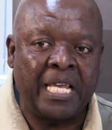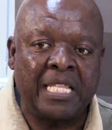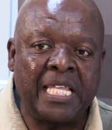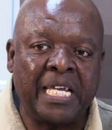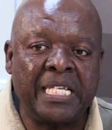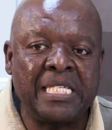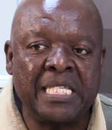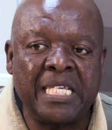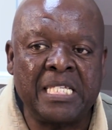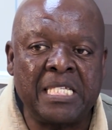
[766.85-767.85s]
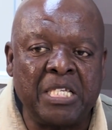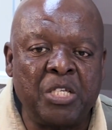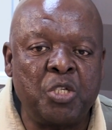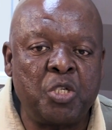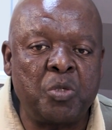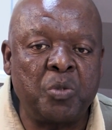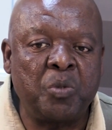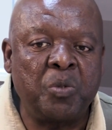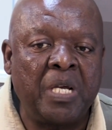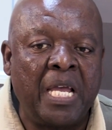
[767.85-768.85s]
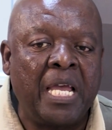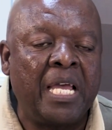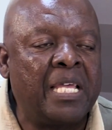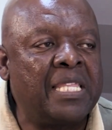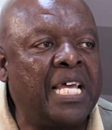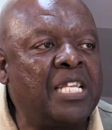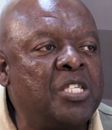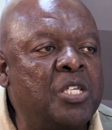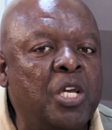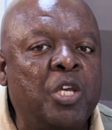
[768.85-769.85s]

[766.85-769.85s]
There is this issue that